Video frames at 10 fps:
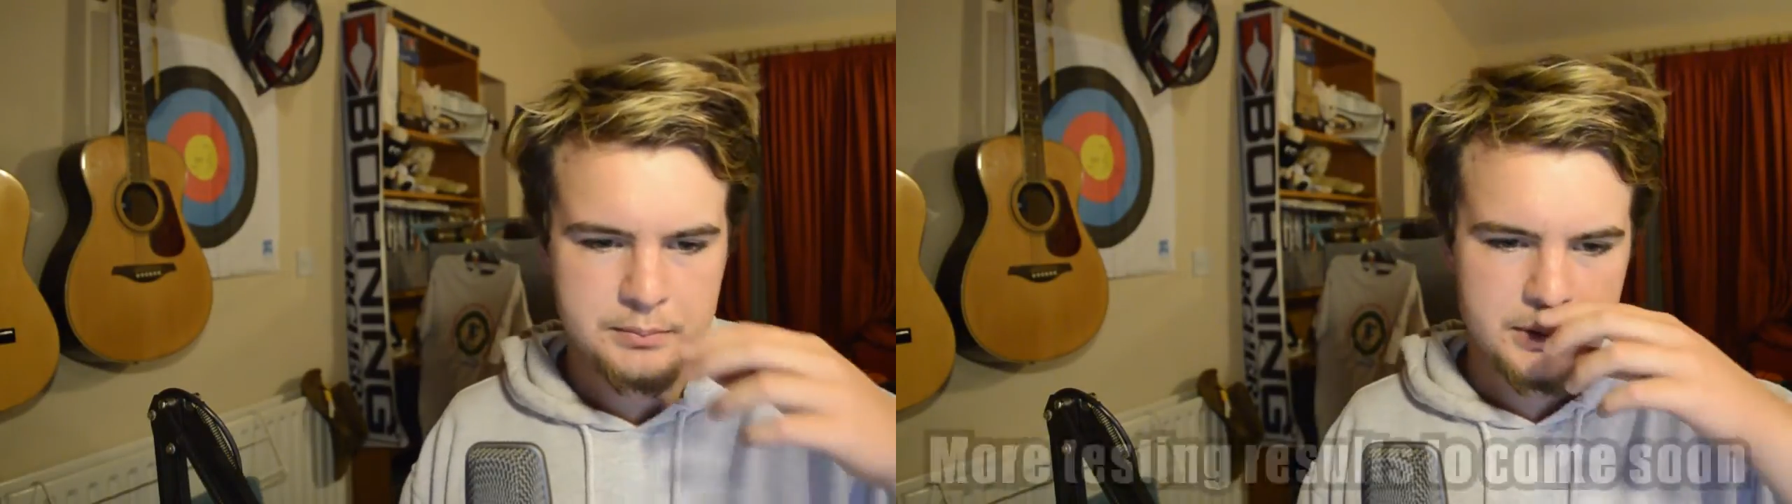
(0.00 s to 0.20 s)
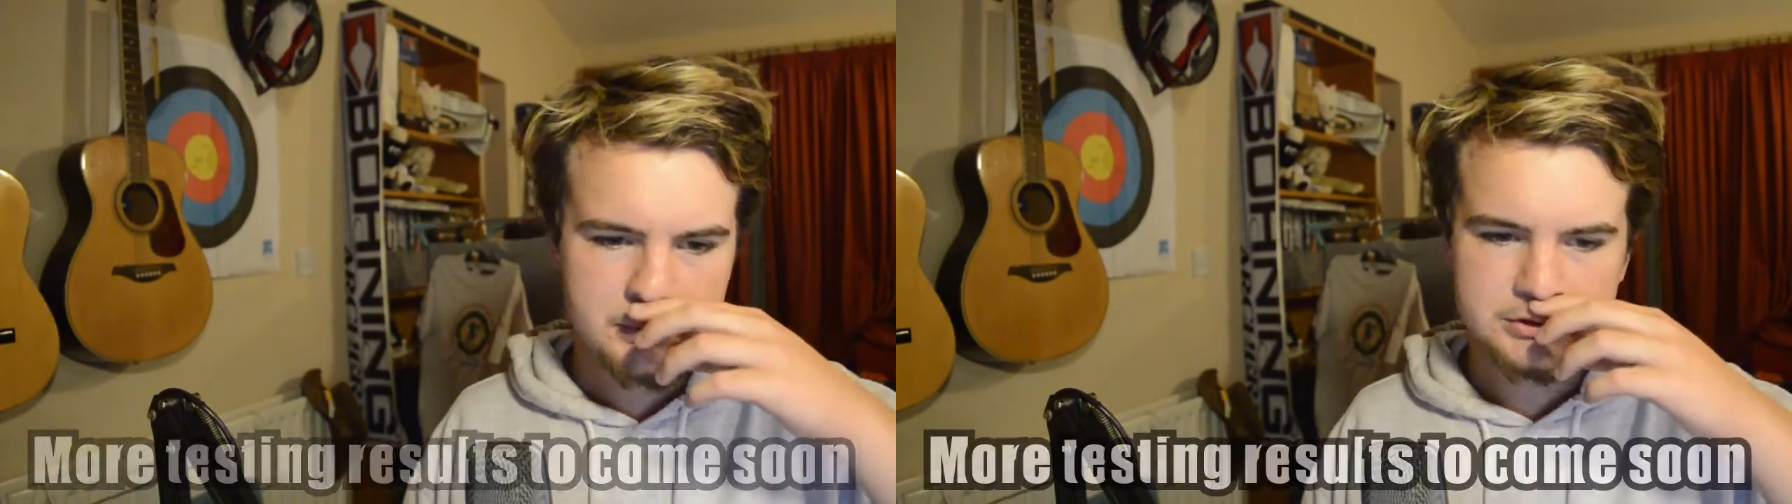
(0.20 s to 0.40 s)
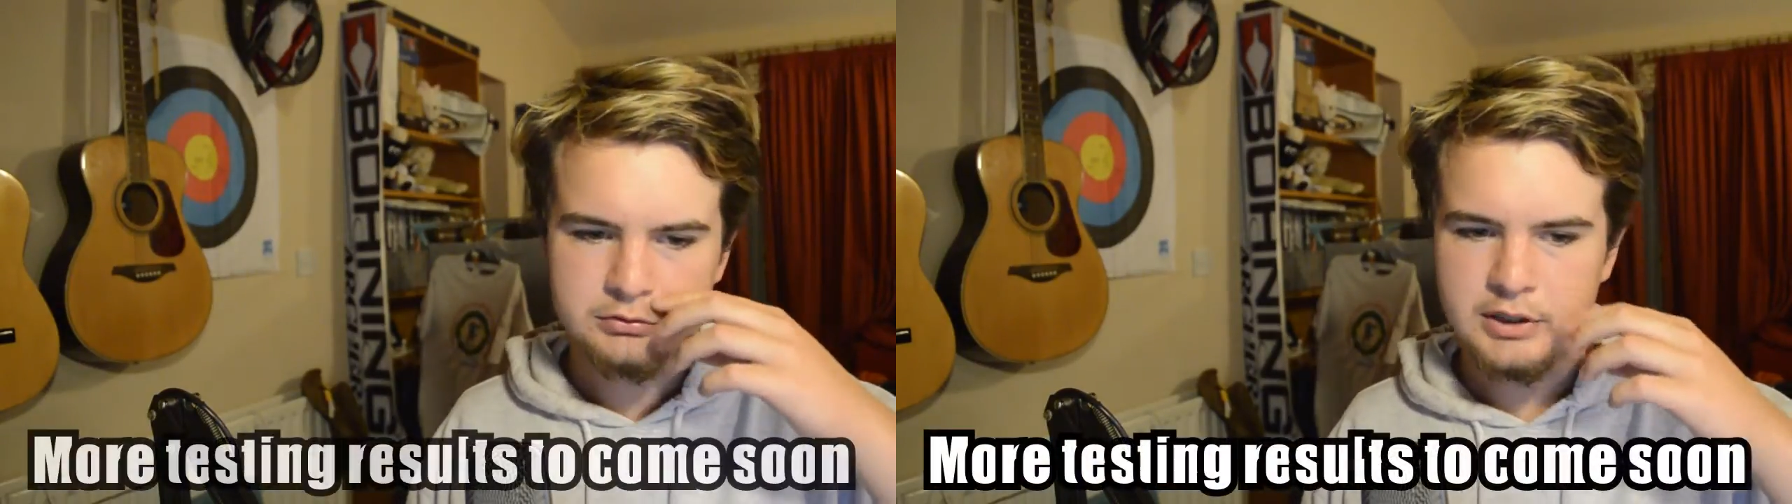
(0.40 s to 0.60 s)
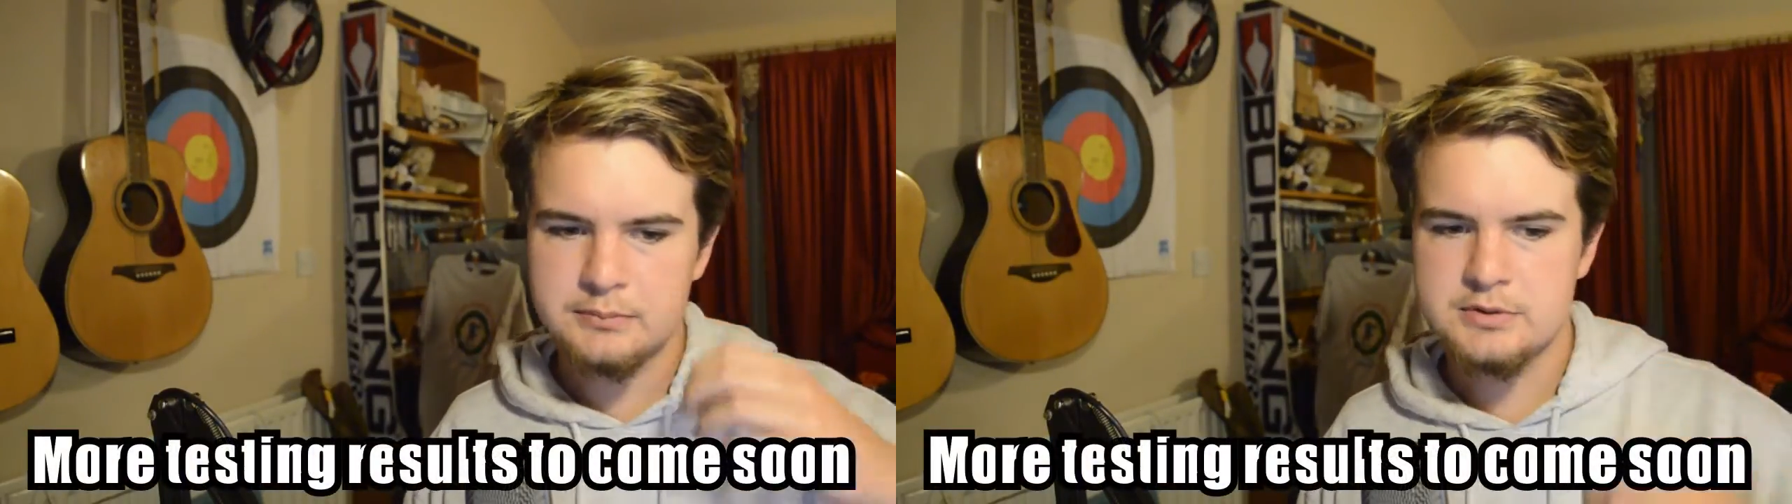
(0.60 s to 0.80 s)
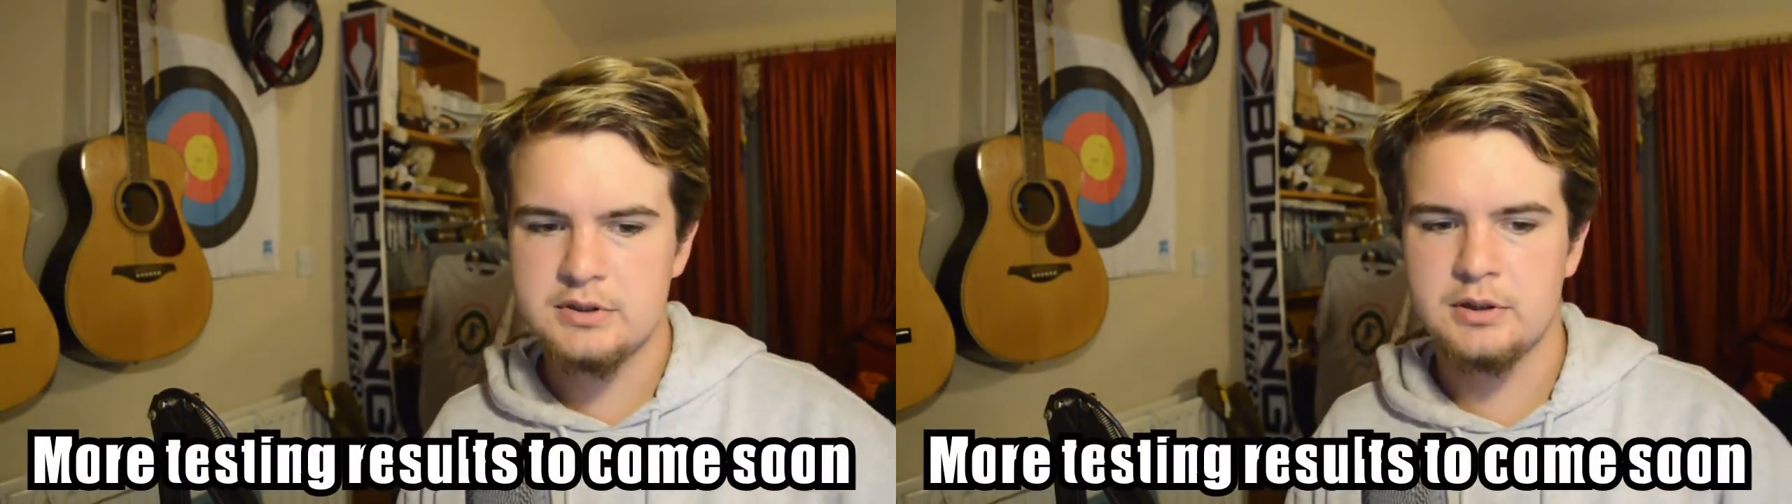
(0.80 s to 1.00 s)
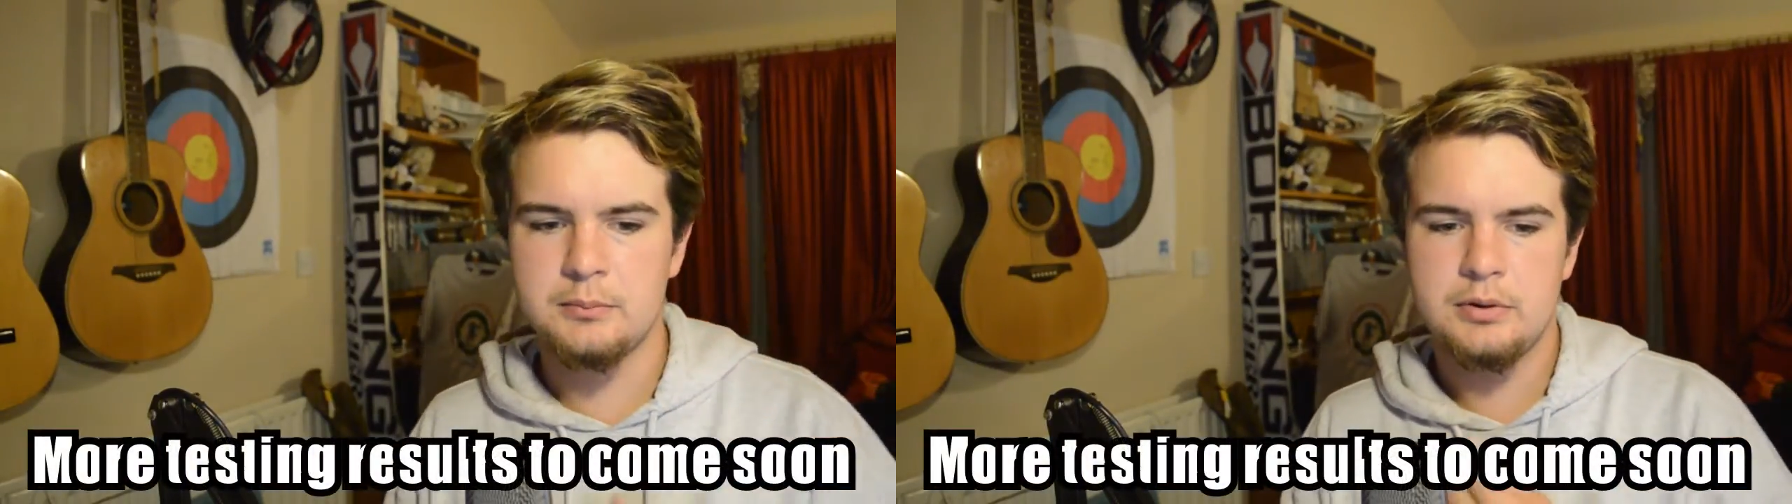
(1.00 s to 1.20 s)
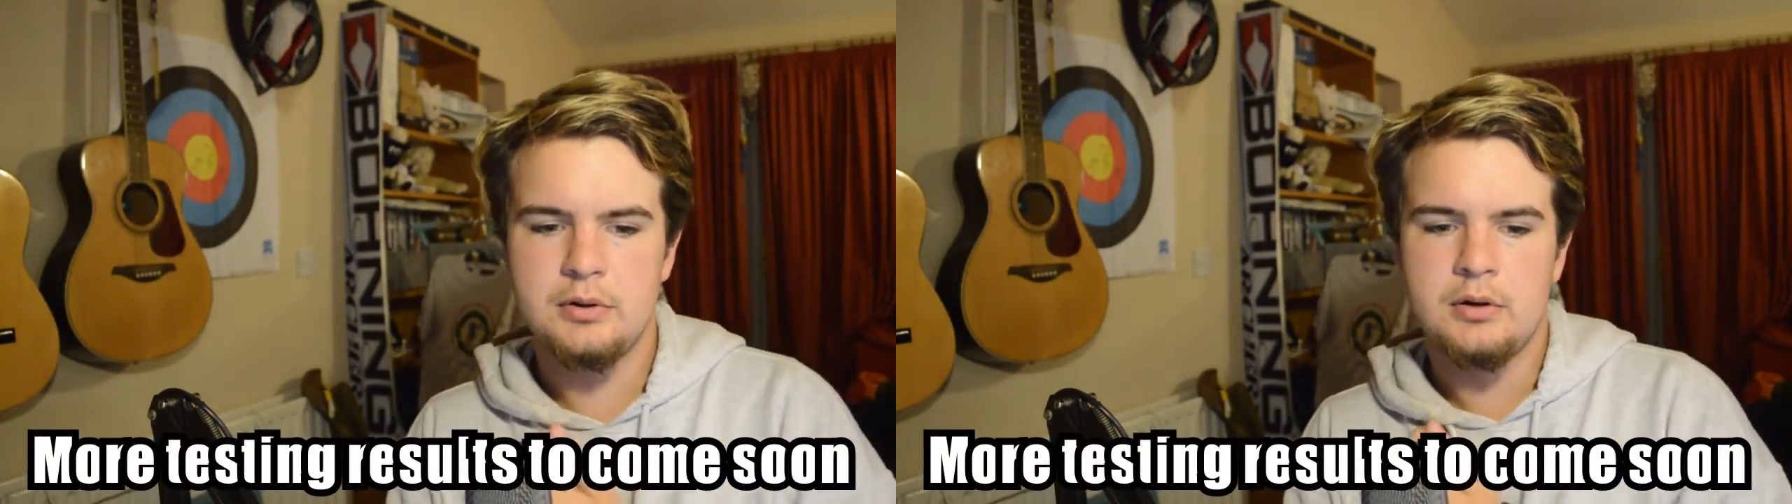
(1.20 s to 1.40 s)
pretty much wraps up